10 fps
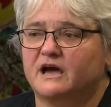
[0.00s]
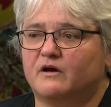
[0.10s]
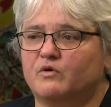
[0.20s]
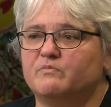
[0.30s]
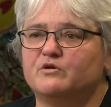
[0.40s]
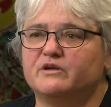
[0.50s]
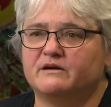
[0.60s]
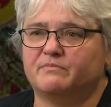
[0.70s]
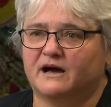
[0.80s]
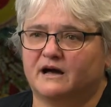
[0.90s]
We're building a
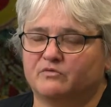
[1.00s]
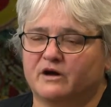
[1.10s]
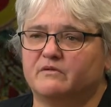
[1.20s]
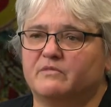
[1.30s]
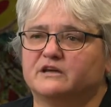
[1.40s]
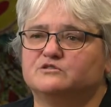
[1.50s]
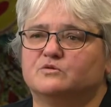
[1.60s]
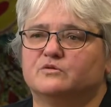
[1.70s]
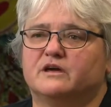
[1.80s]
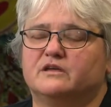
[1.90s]
pathway to make
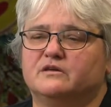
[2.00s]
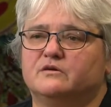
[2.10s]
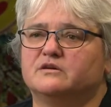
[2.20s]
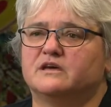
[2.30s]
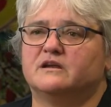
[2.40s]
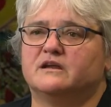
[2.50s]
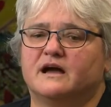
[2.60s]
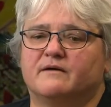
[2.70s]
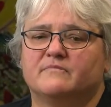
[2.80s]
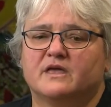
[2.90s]
sure that you can
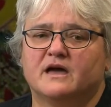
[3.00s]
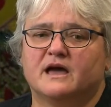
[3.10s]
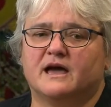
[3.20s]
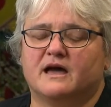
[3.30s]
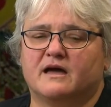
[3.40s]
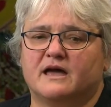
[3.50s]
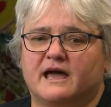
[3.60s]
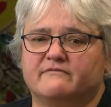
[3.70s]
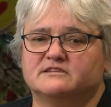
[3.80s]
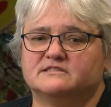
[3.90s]

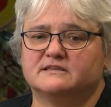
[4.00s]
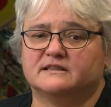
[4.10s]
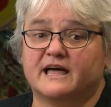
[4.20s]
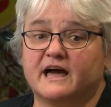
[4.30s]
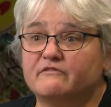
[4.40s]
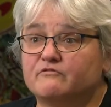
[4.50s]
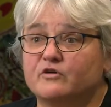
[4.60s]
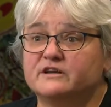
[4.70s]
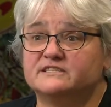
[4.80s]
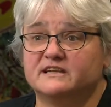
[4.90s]
have as loud a voice and